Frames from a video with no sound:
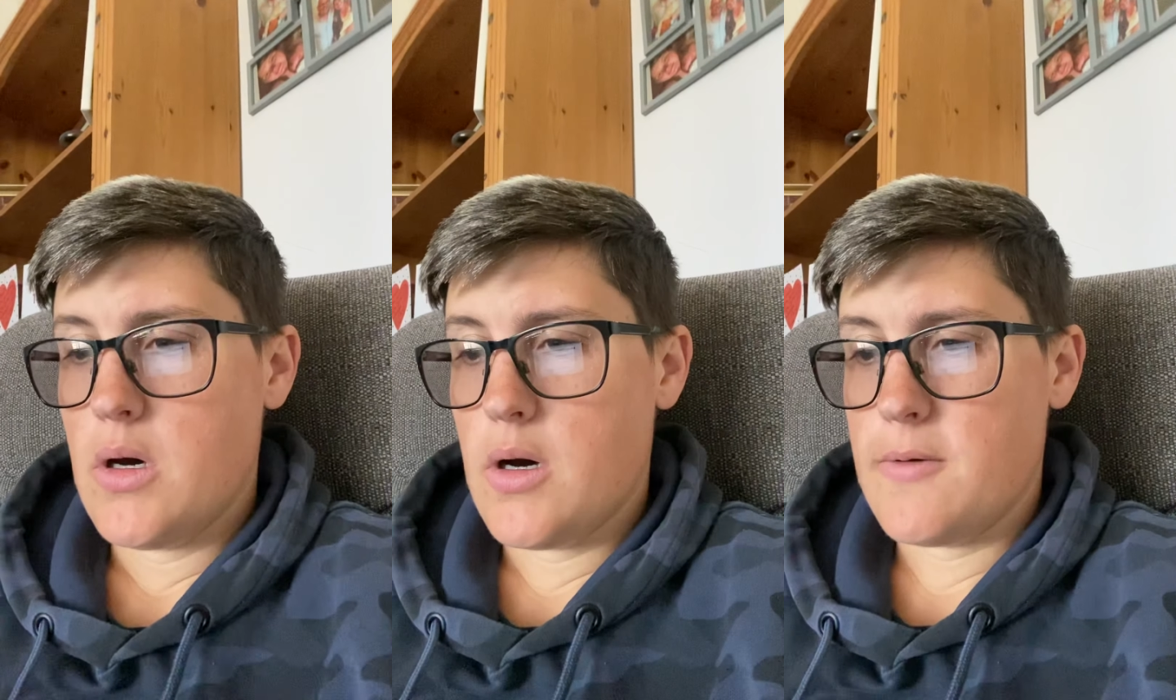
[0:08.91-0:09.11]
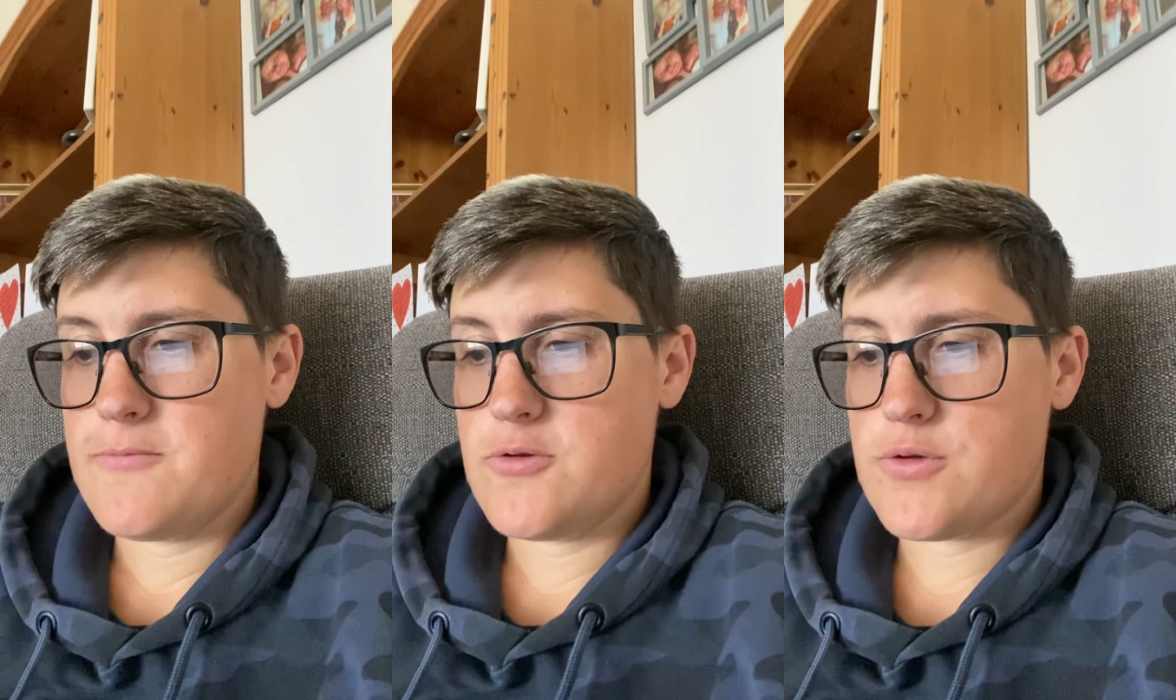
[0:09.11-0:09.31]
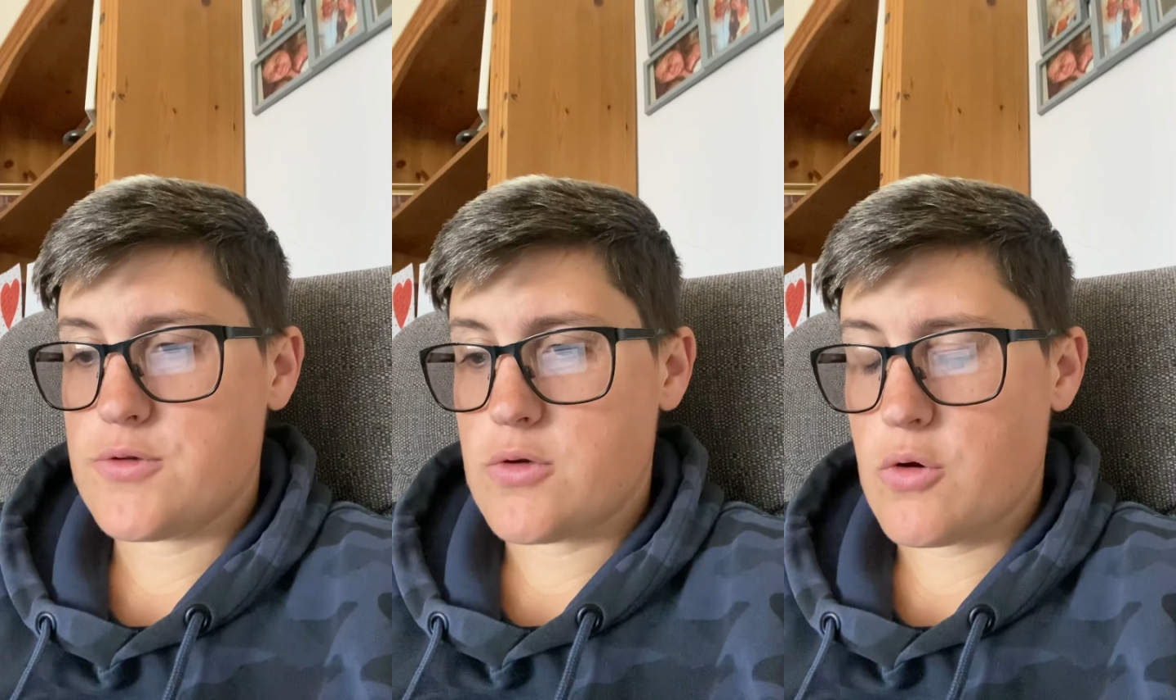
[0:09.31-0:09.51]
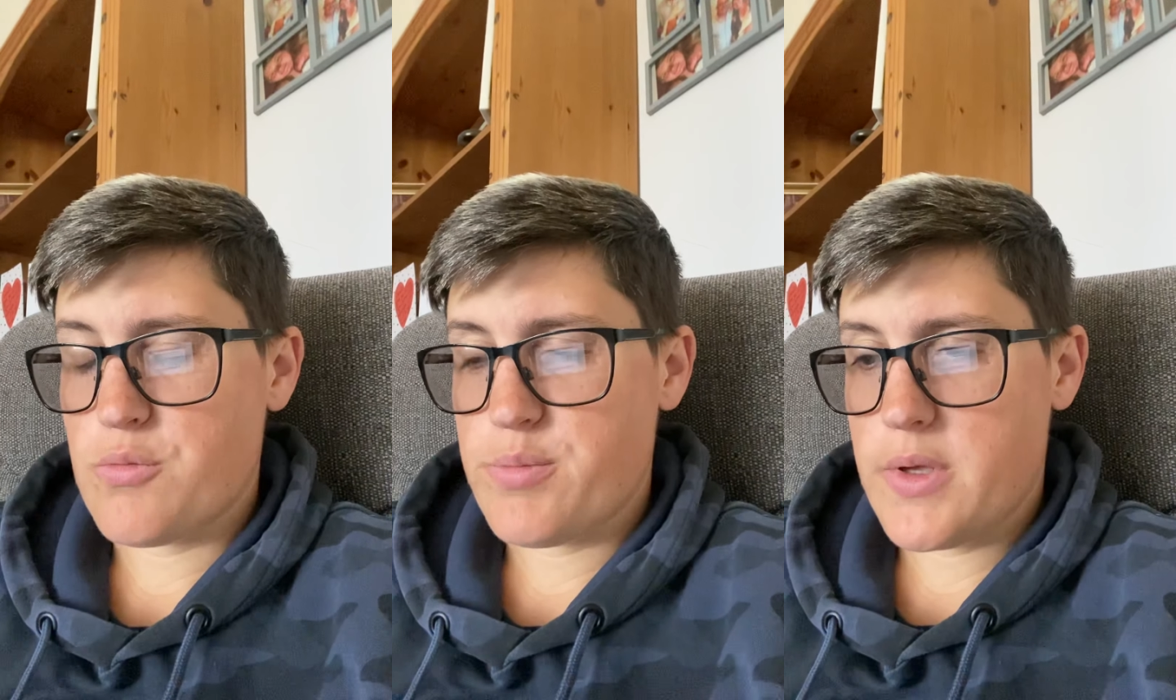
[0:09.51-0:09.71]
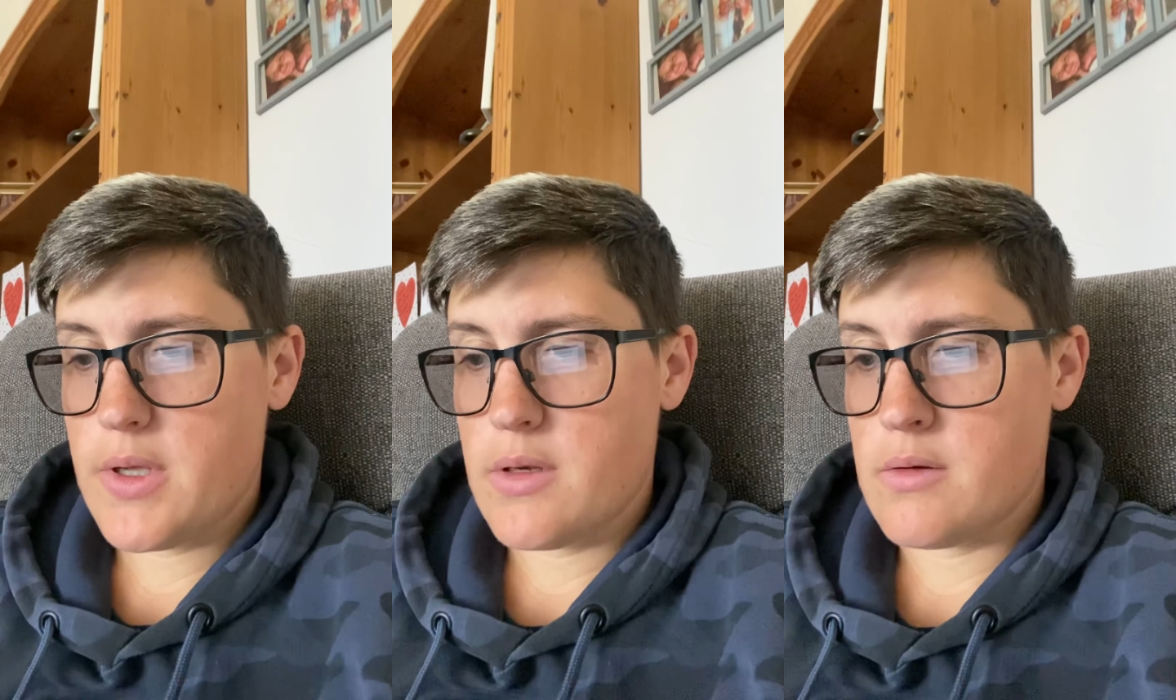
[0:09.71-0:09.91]
I've just
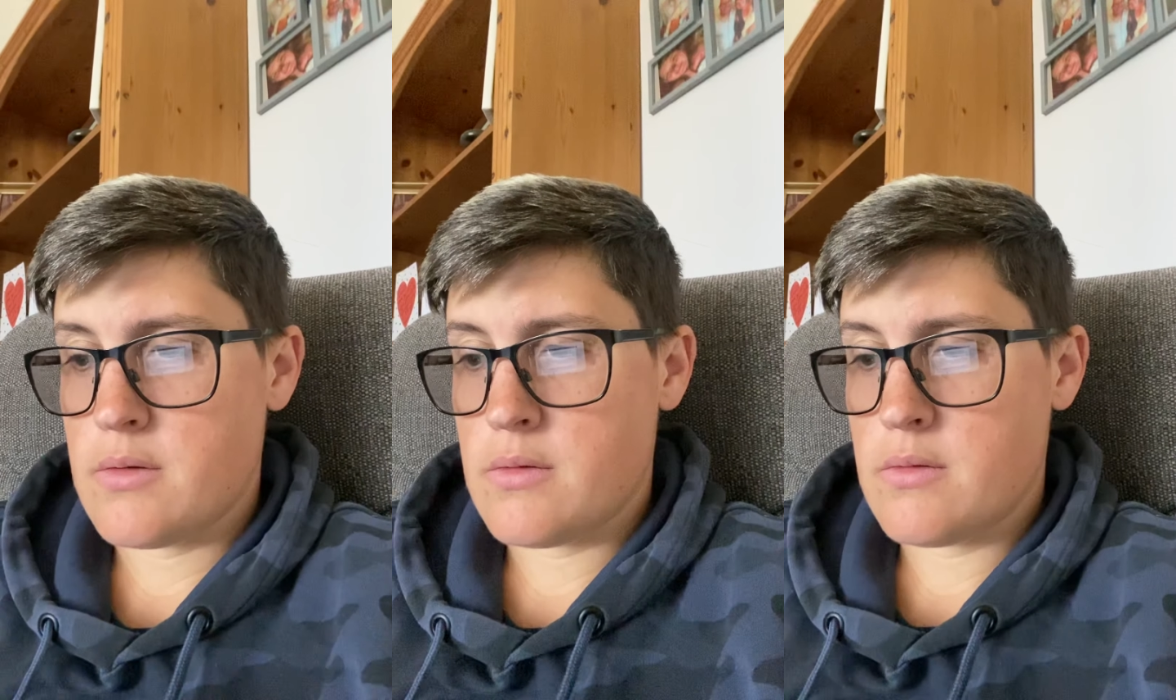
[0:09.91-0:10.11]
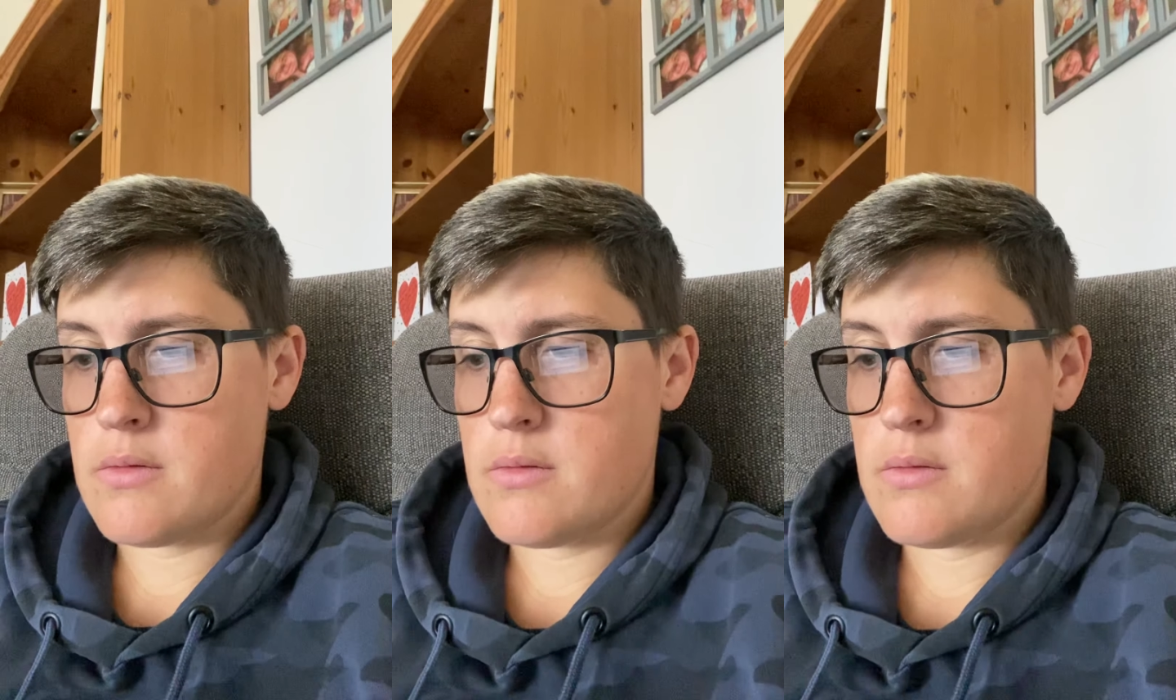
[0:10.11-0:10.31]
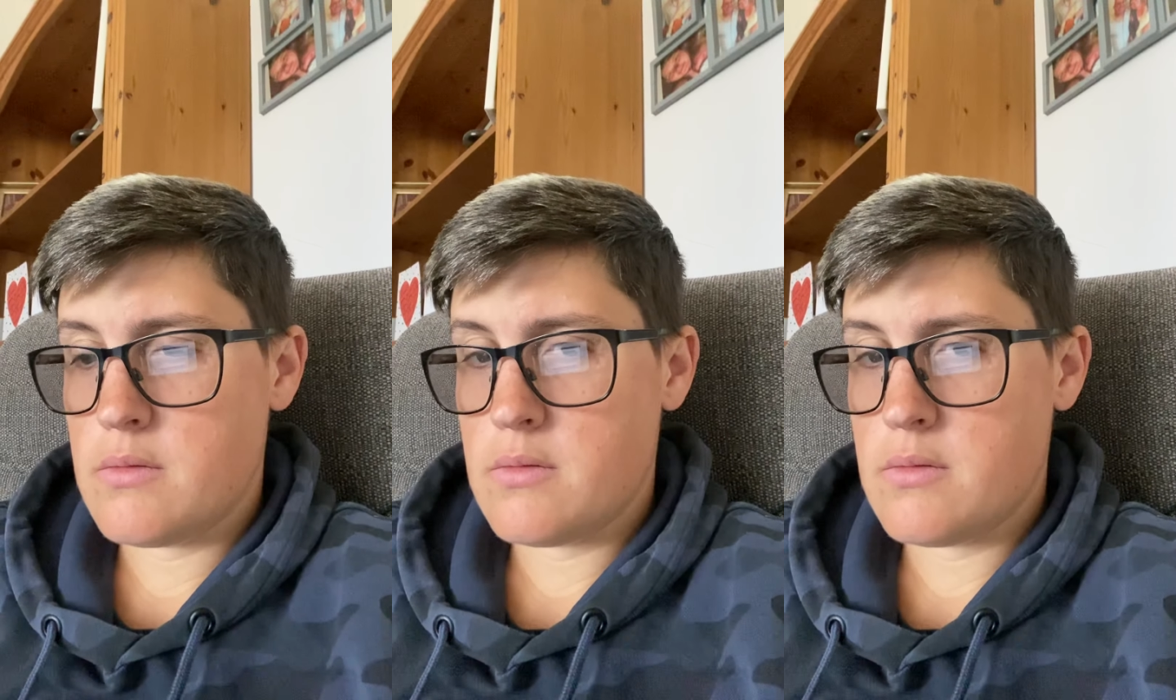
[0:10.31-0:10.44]
not been